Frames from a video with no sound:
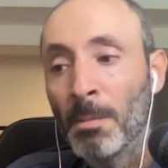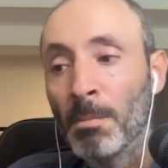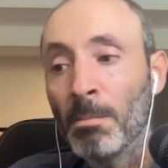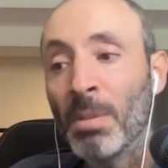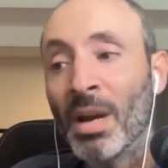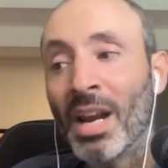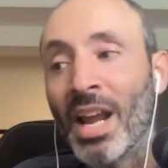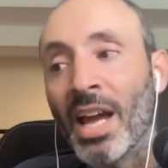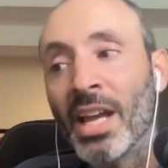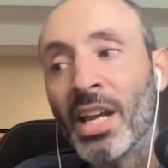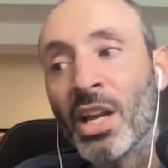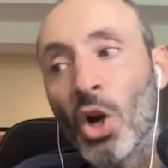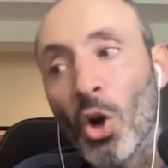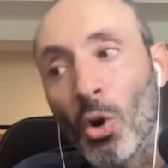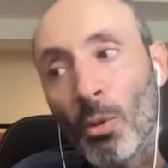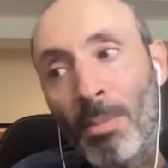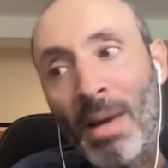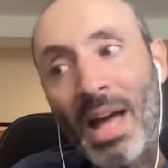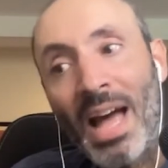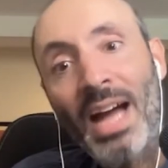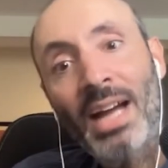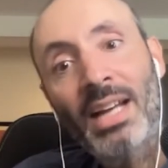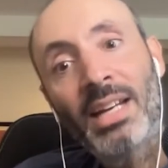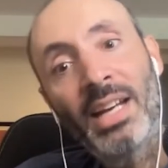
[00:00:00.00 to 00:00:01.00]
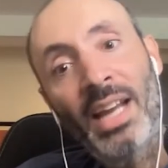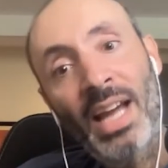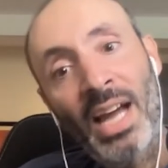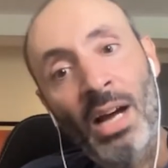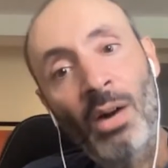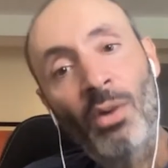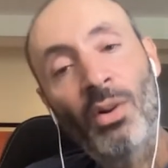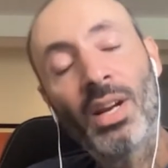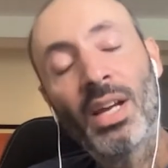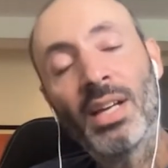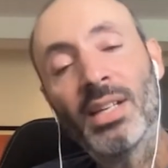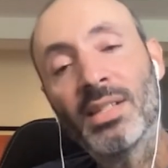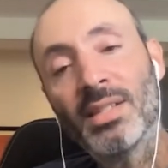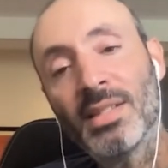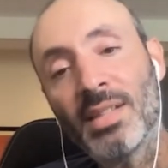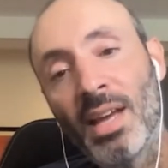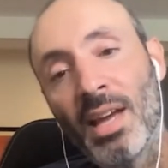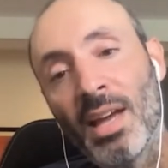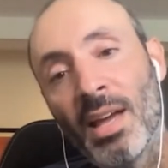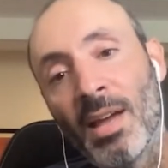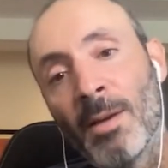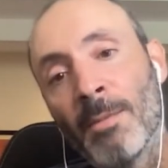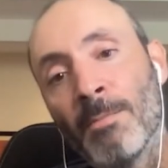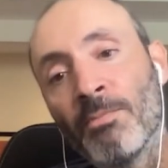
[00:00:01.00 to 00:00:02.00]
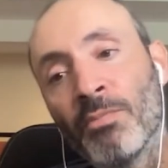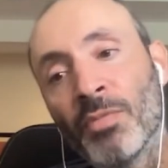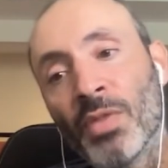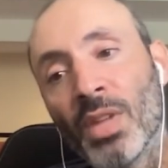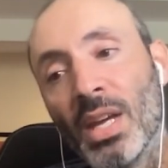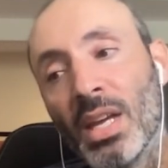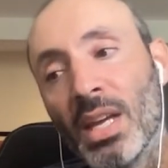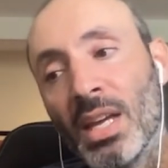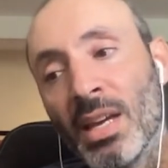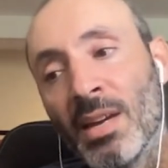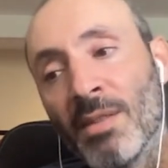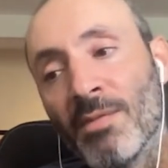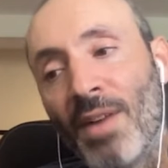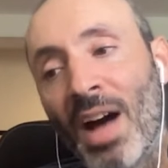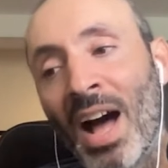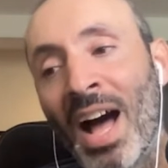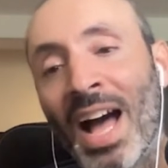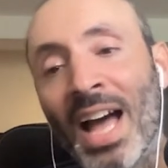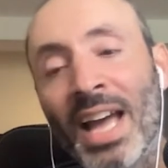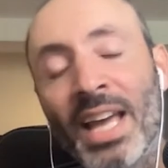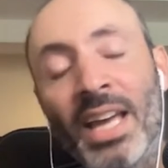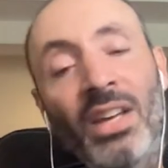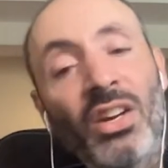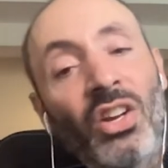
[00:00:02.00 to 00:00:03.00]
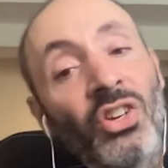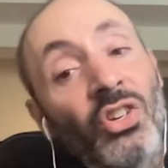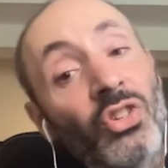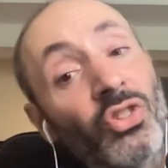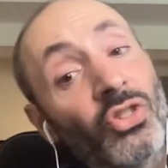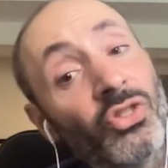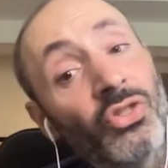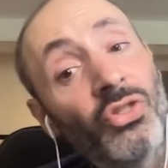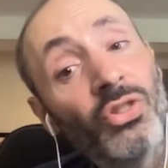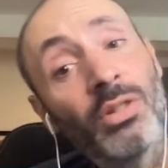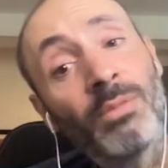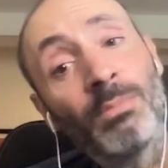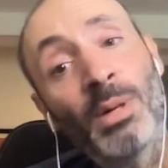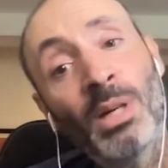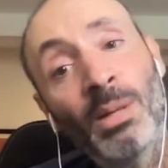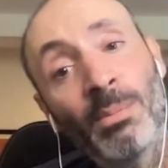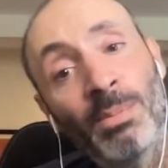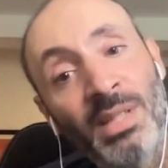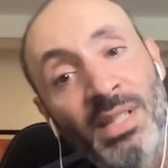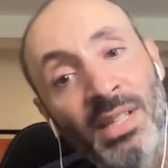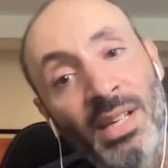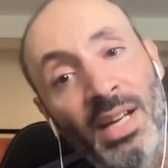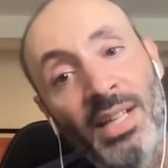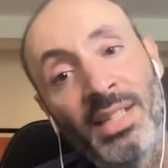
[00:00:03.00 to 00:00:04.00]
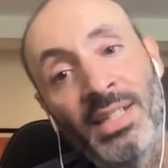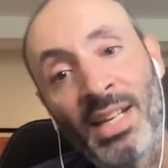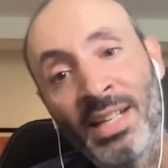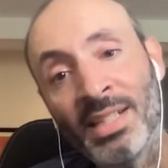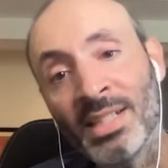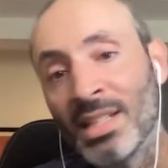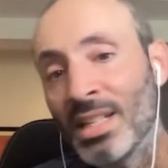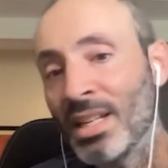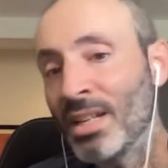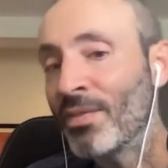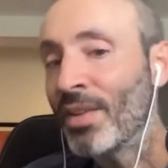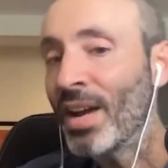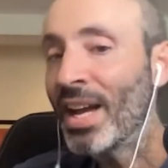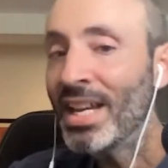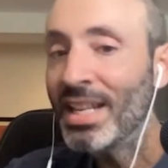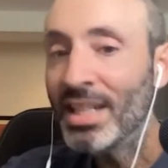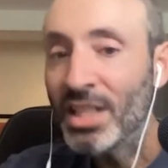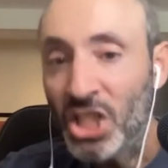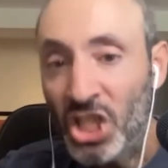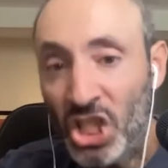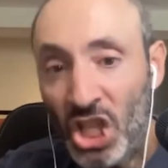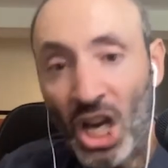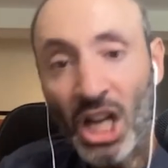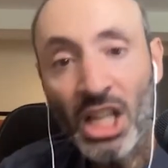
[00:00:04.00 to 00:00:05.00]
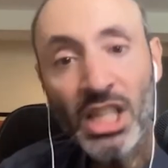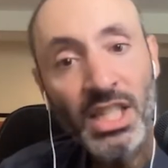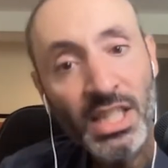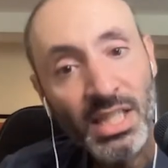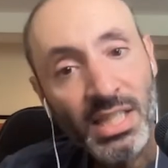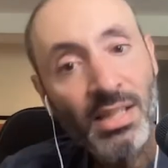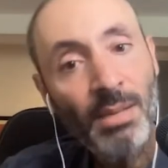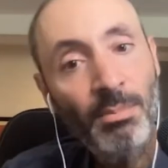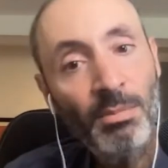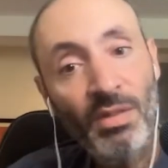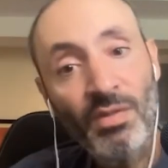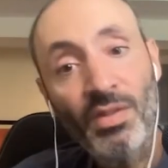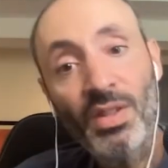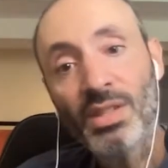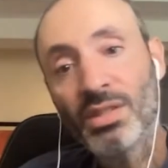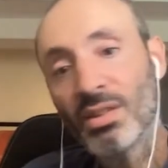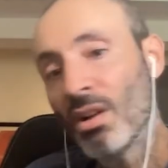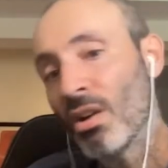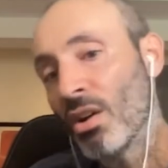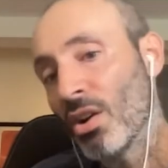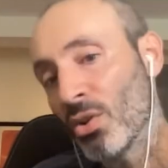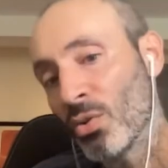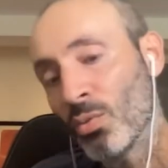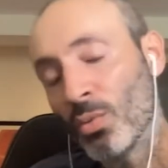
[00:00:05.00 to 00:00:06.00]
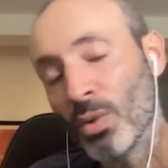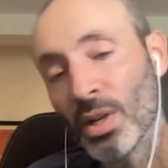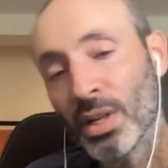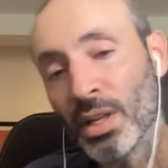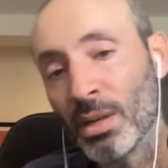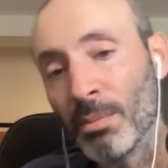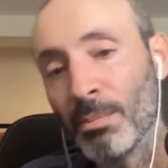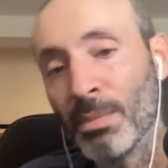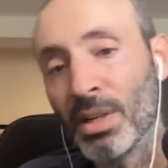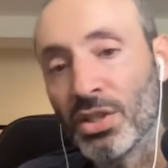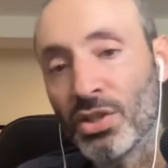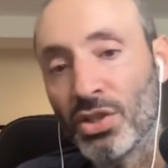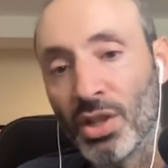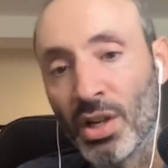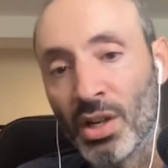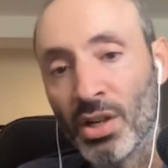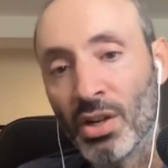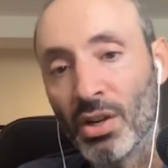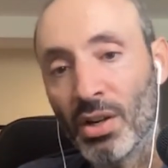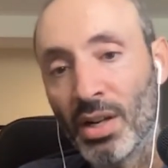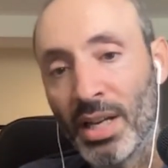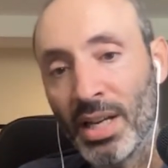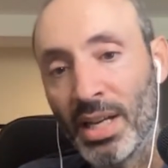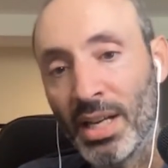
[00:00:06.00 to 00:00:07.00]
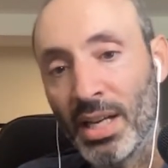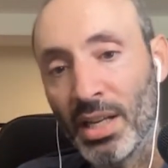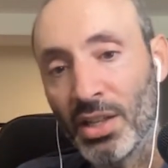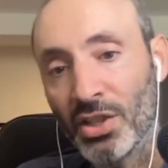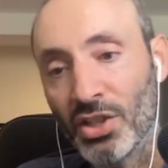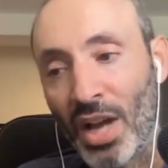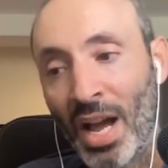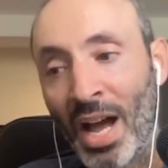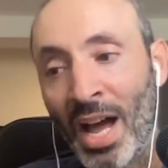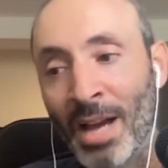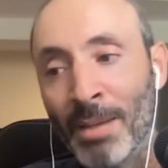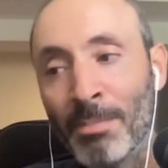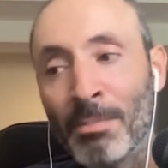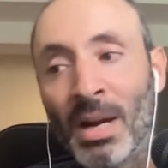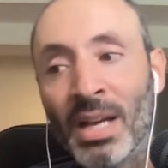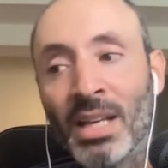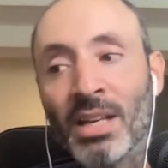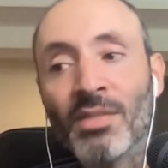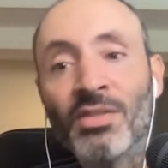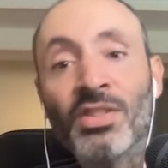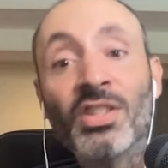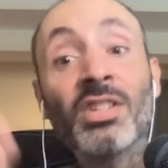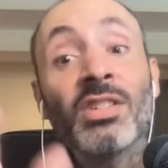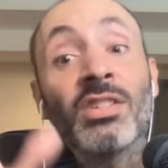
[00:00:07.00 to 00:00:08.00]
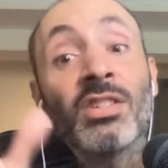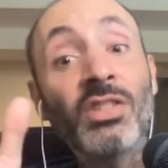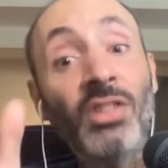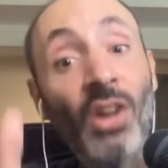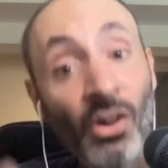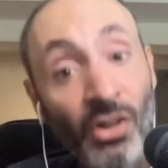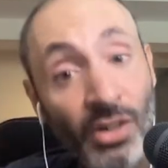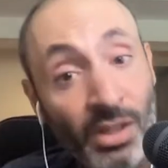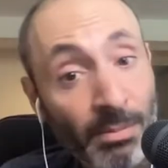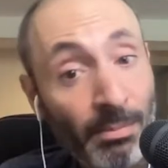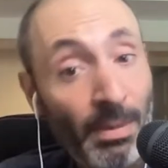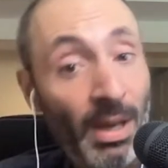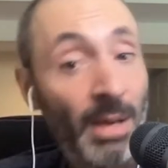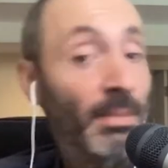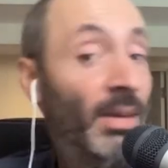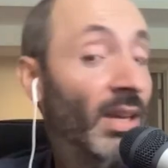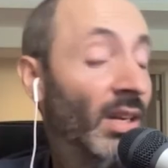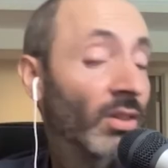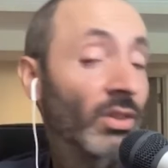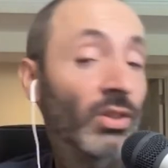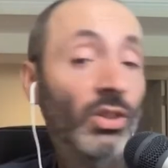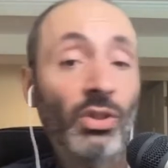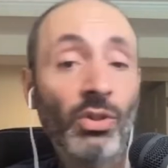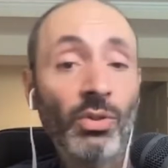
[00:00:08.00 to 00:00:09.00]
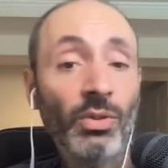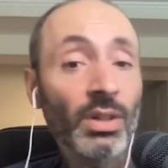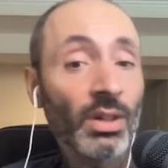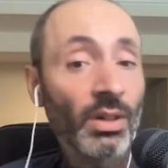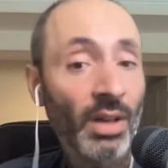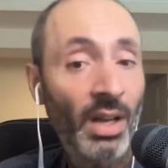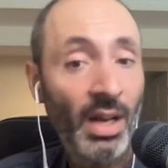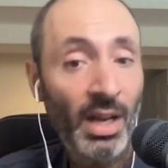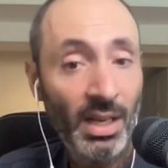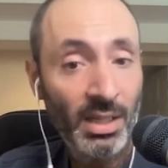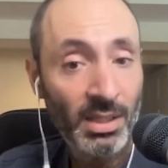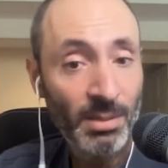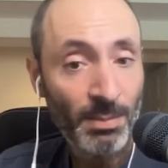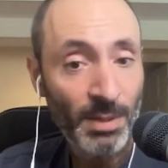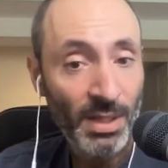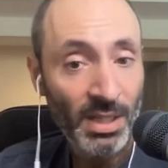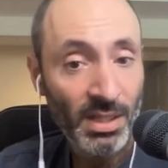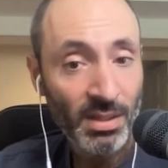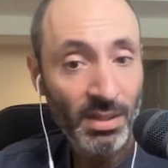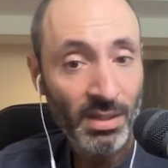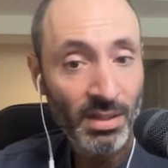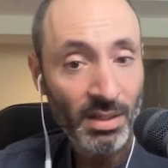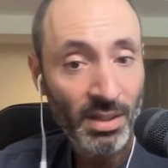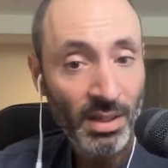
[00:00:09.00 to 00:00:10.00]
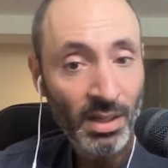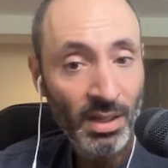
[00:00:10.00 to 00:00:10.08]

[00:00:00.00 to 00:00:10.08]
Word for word: But I go back now and I say, if I had understood purpose and identity, if I had done some of this hard work at a much younger age, I might have started my medical career in hospice